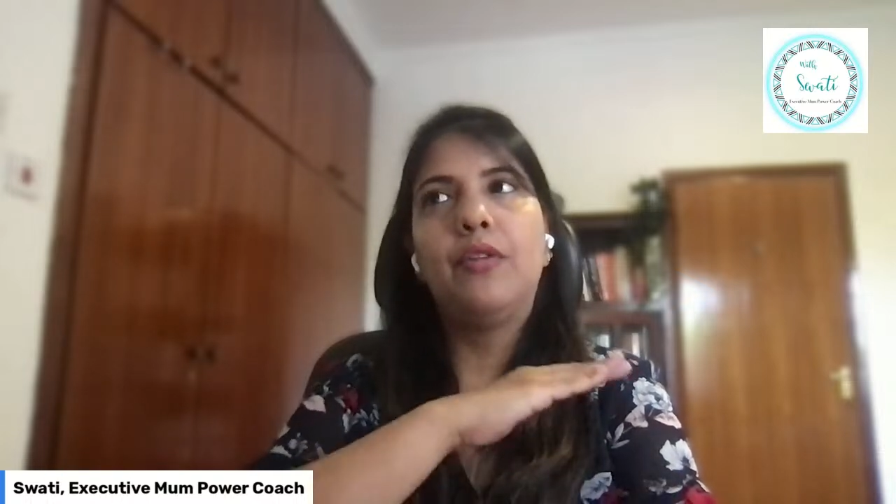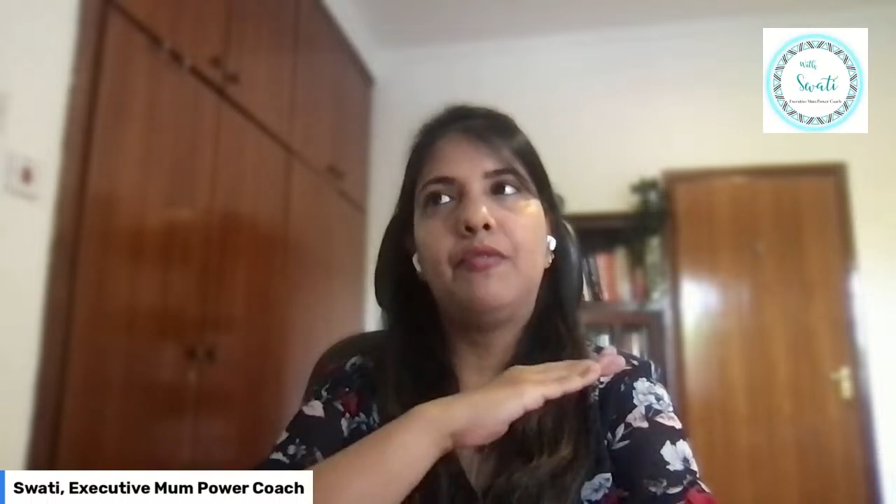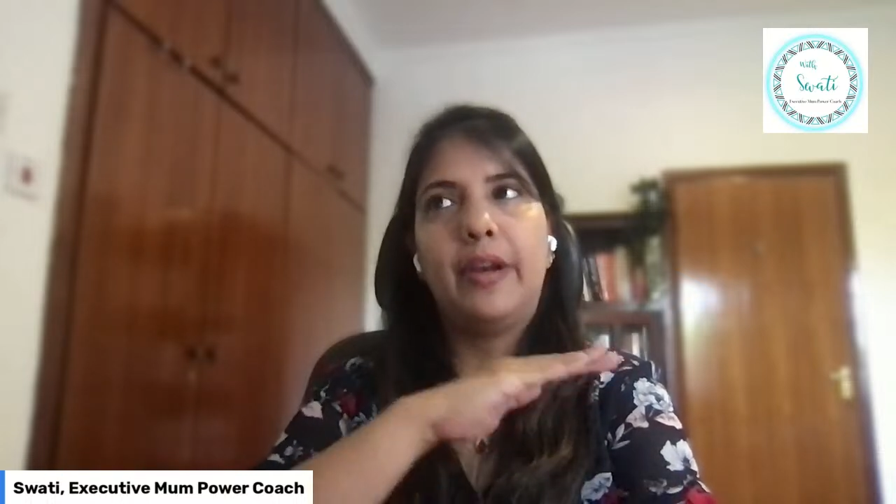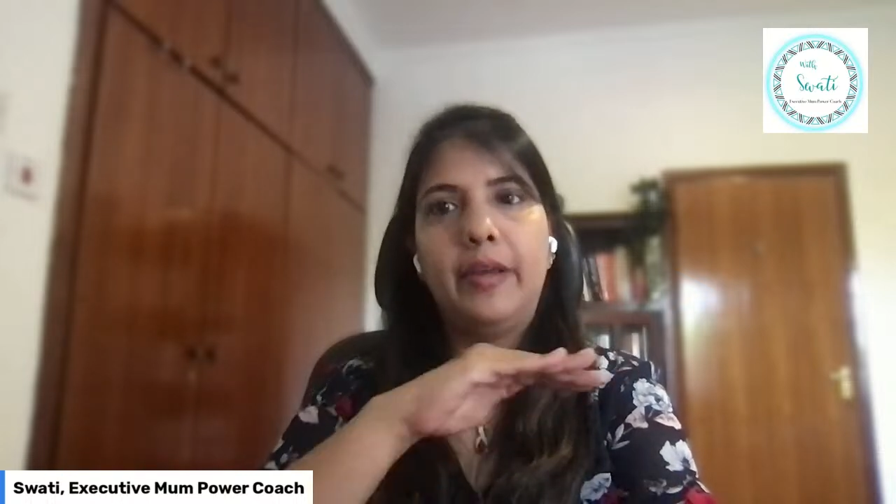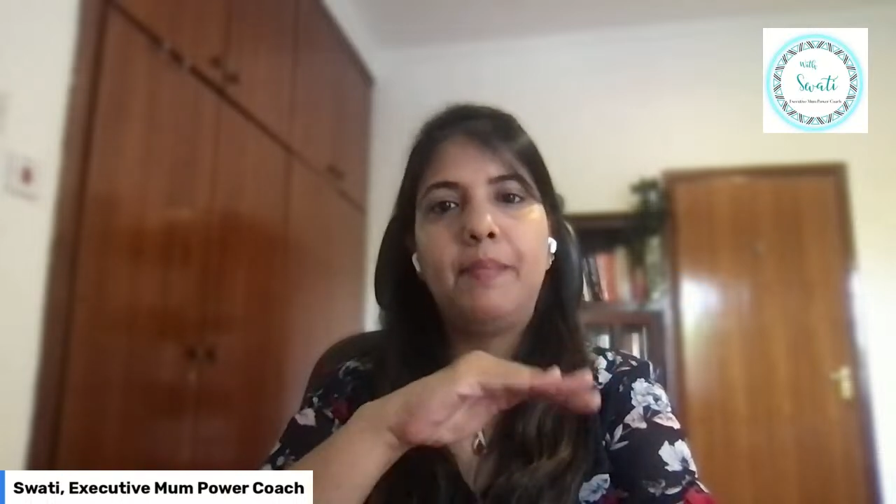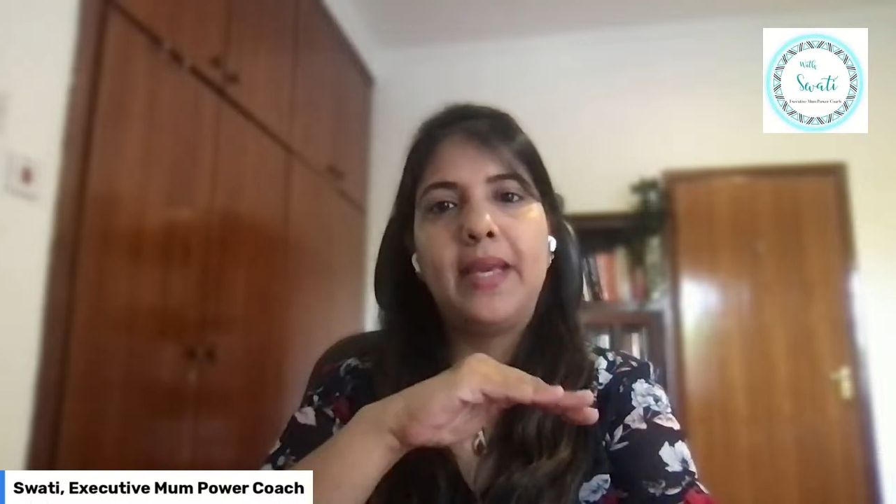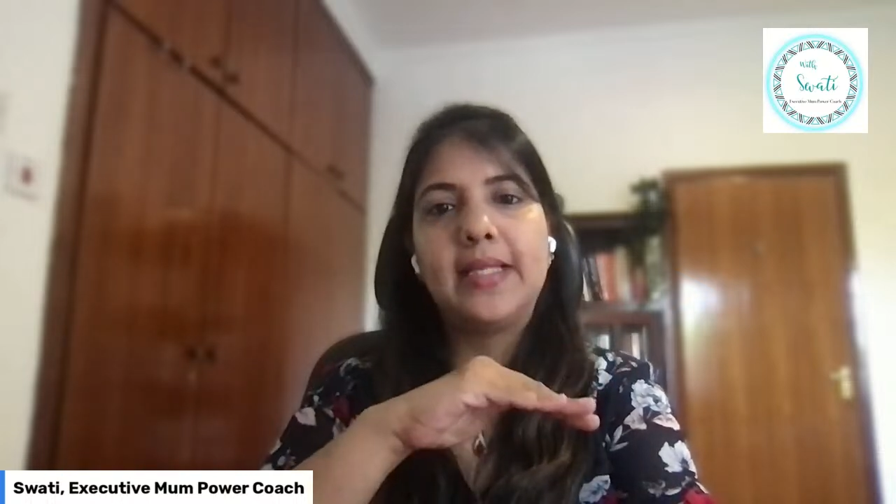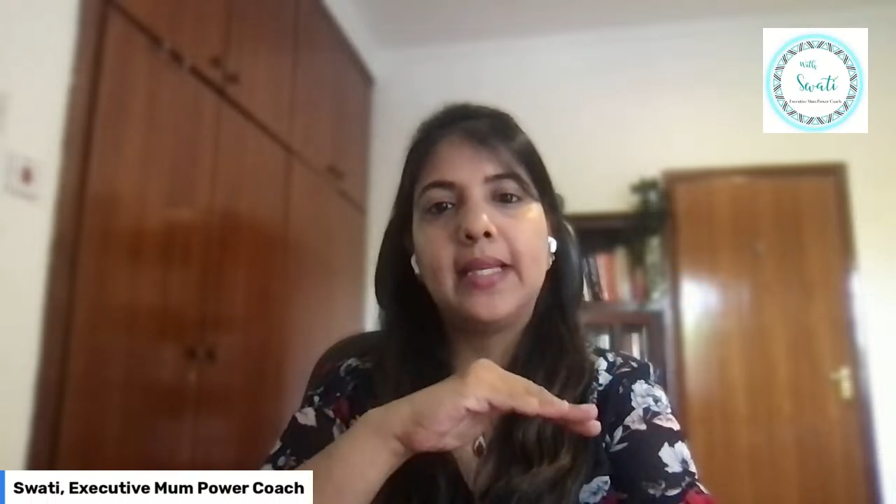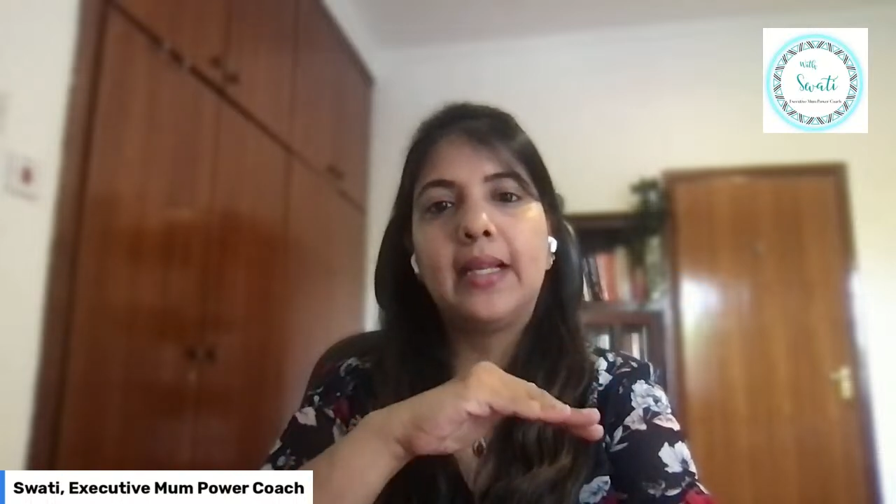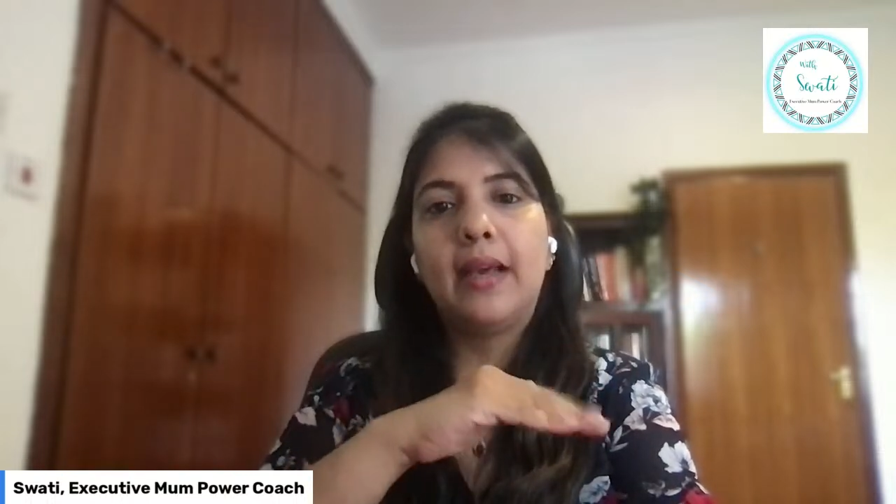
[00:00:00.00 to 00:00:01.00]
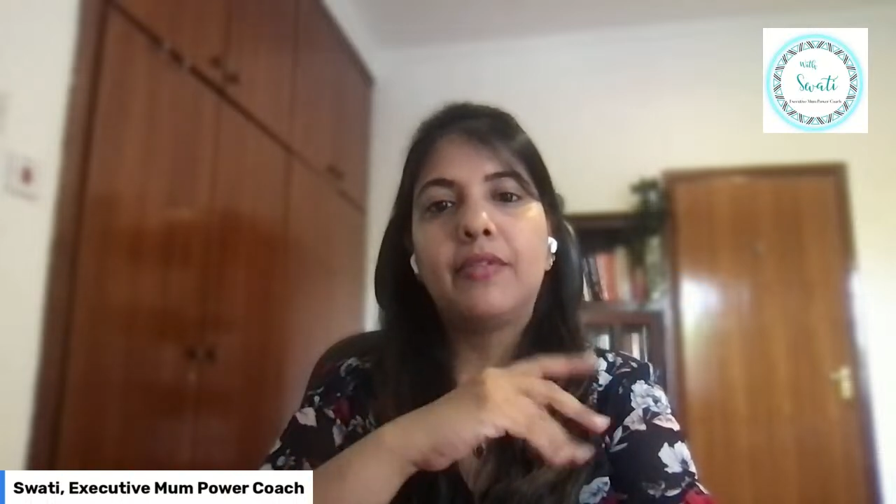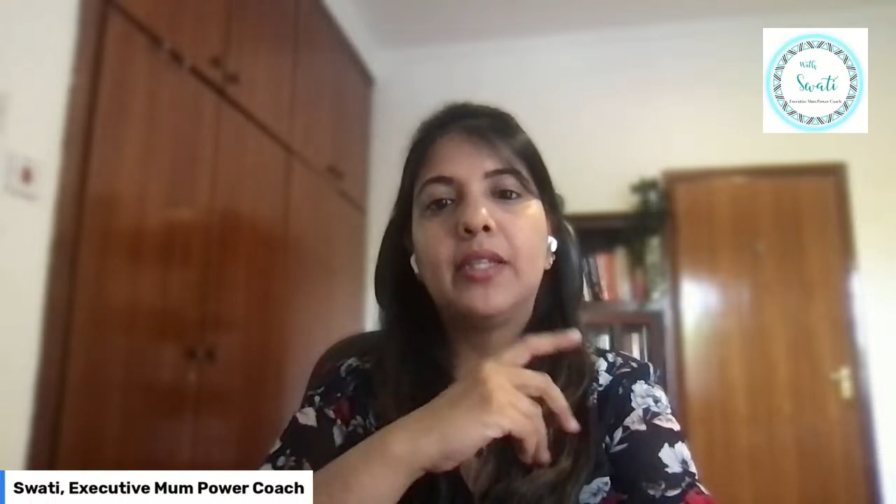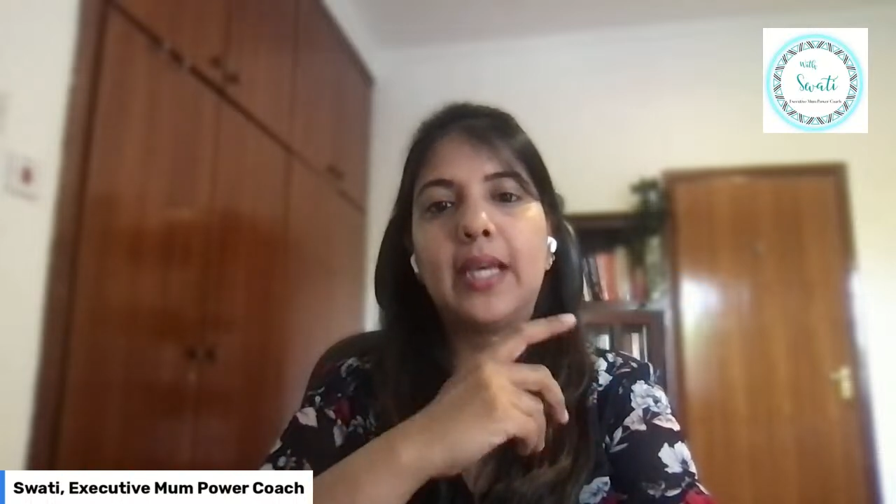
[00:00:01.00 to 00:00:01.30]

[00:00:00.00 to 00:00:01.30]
a very basic level,